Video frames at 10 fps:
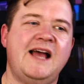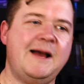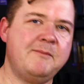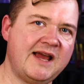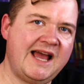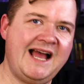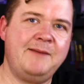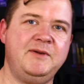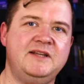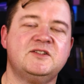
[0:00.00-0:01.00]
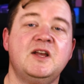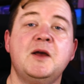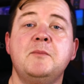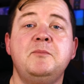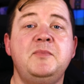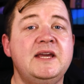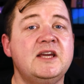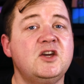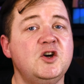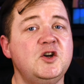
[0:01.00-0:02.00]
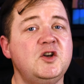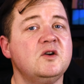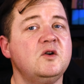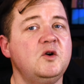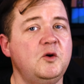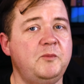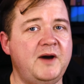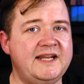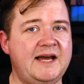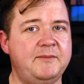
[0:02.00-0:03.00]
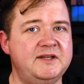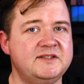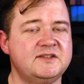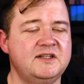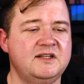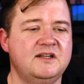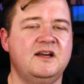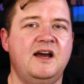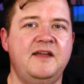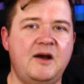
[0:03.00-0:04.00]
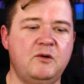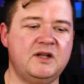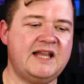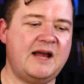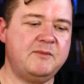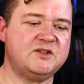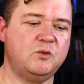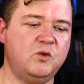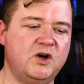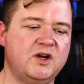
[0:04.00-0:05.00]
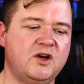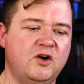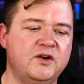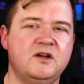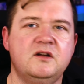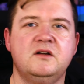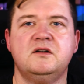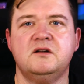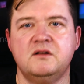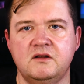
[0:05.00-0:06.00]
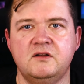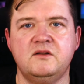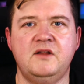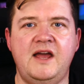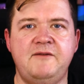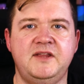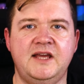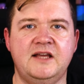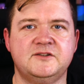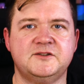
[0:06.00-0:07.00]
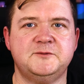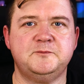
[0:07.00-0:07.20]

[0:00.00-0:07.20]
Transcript: and my habits, be it good or bad habits. And that will allow me to work on everything else.